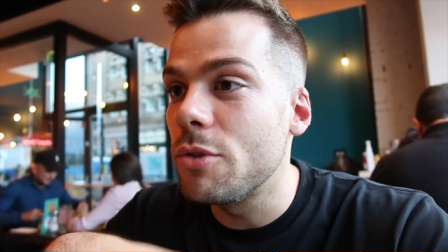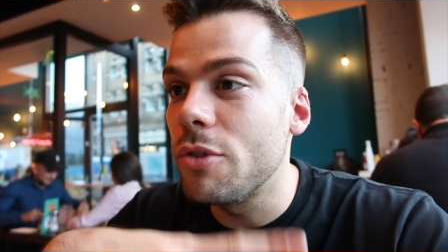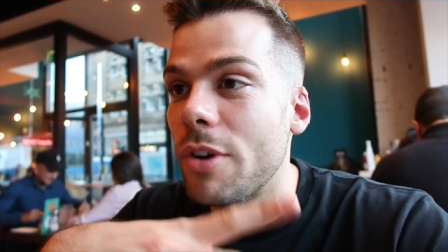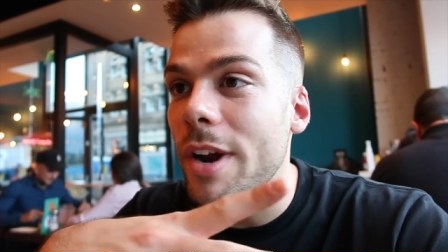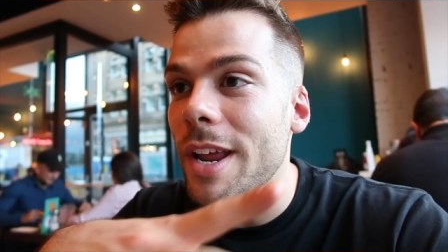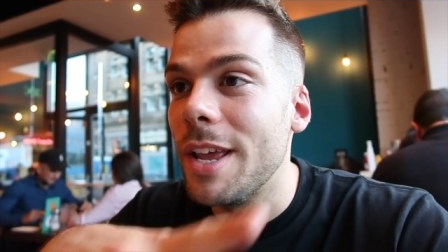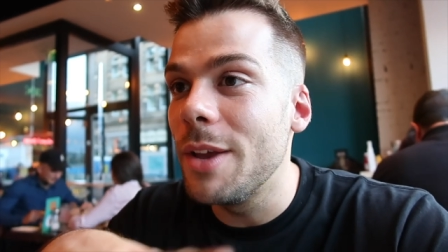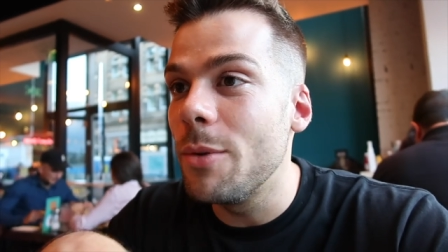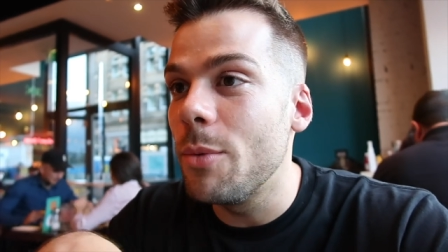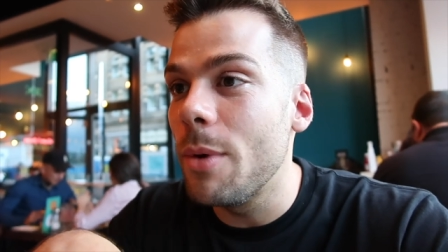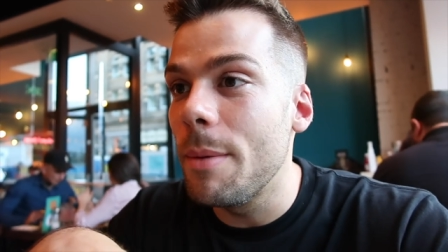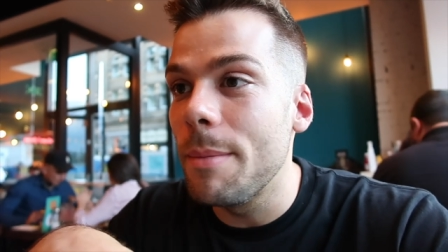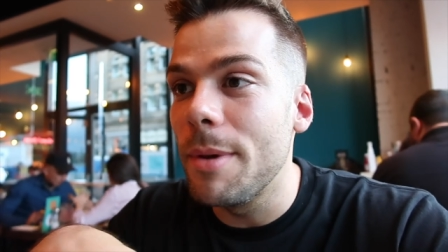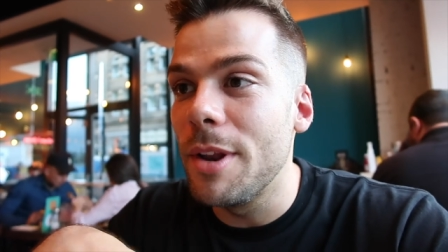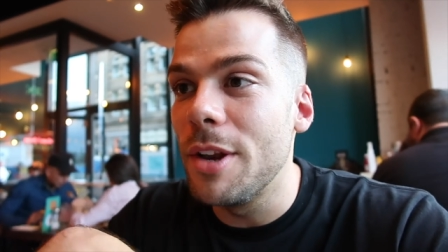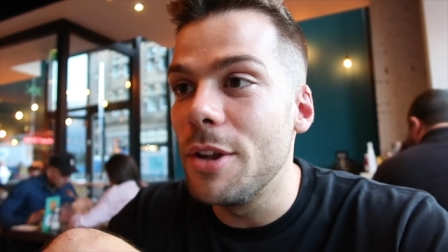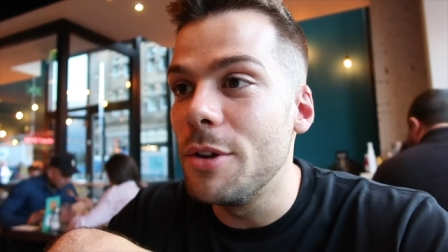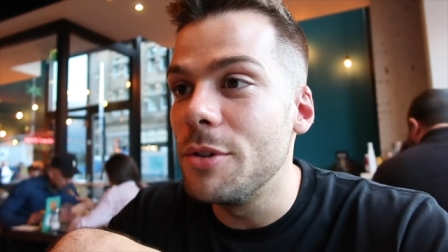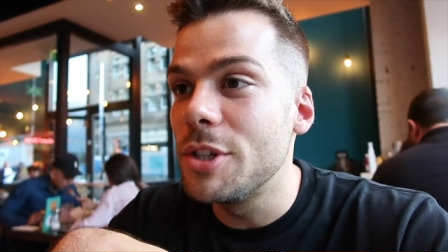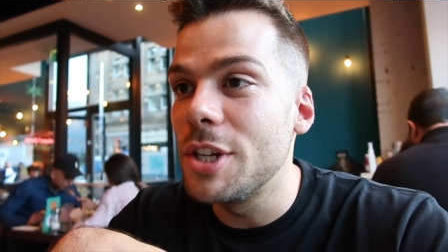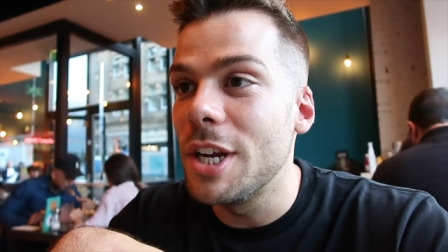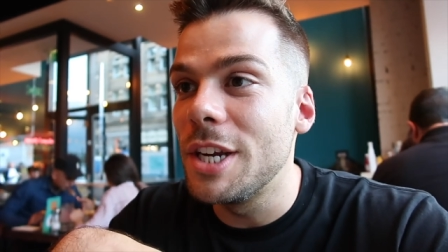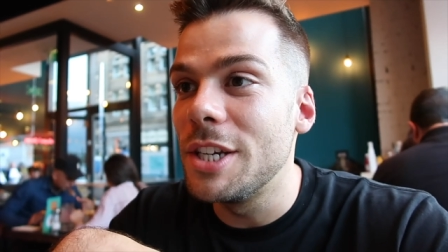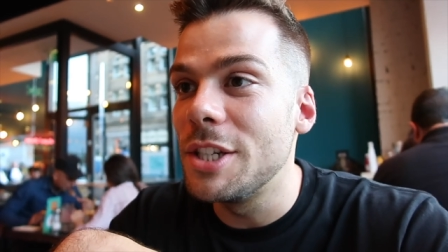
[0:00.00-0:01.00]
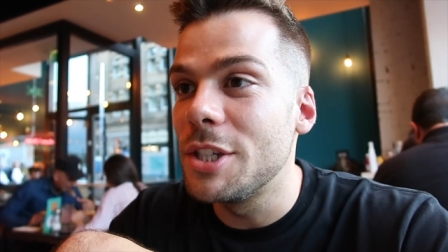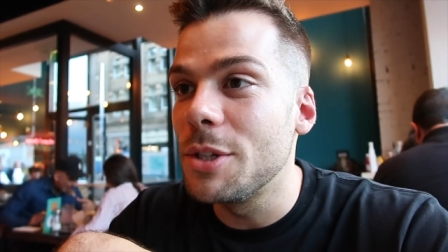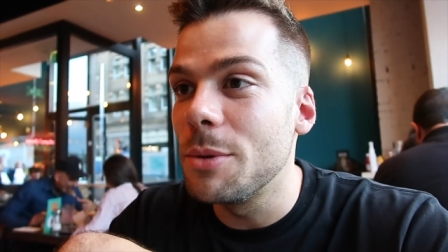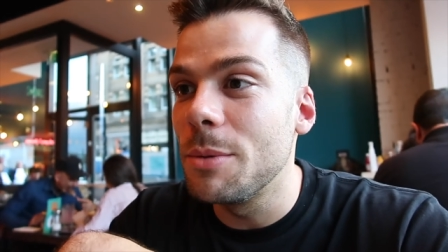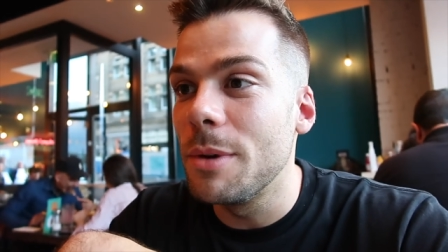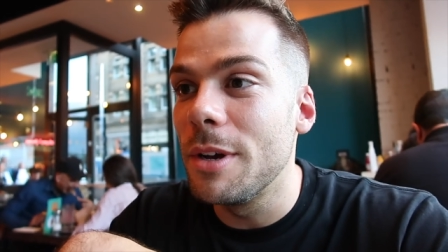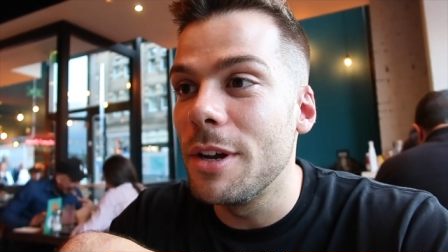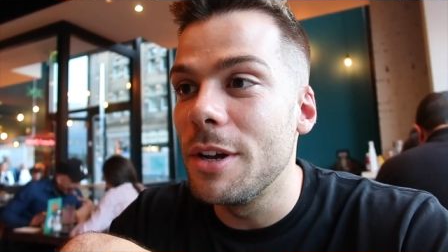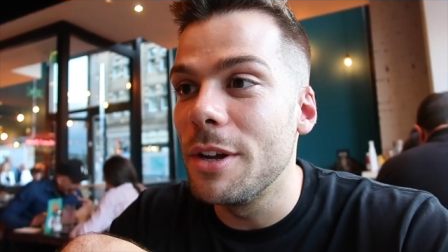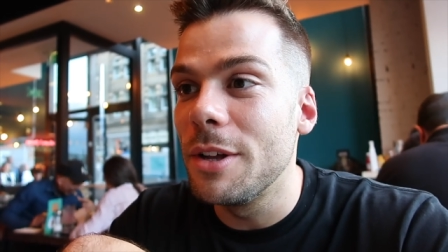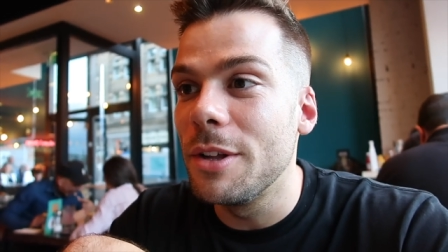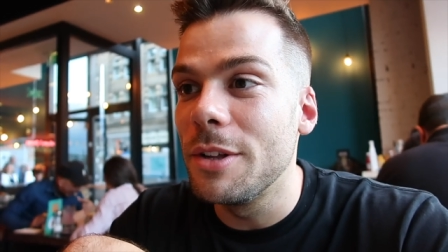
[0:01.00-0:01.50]
Great Women Who Changed
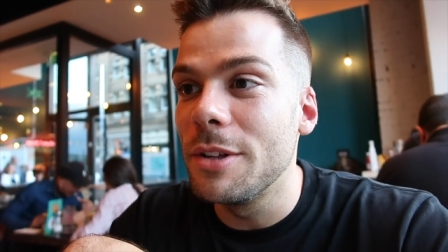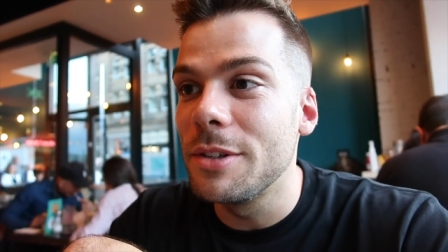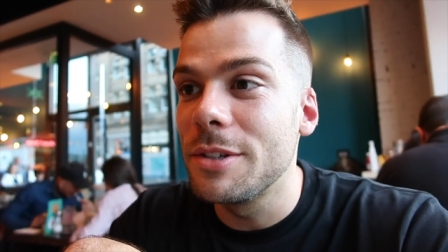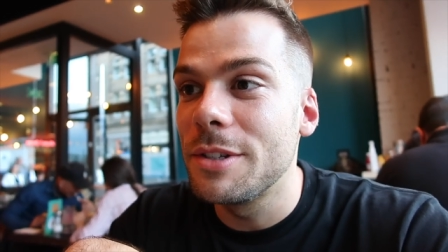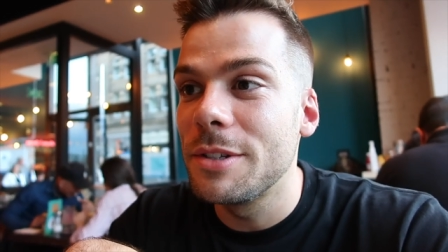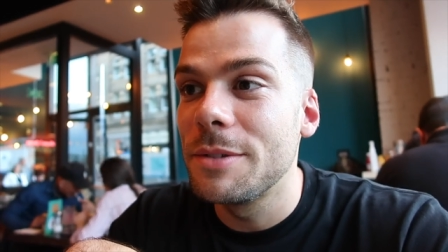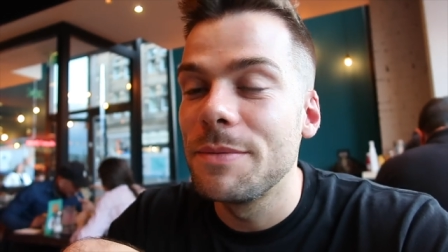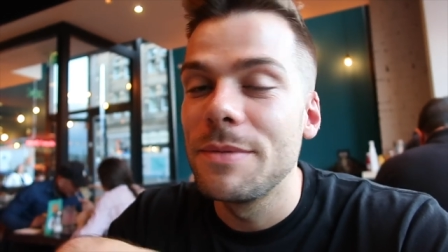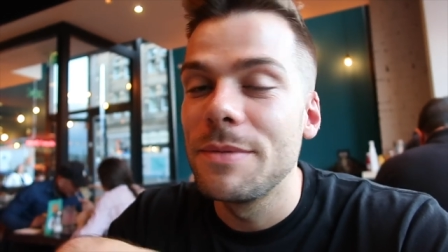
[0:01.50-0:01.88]
the World.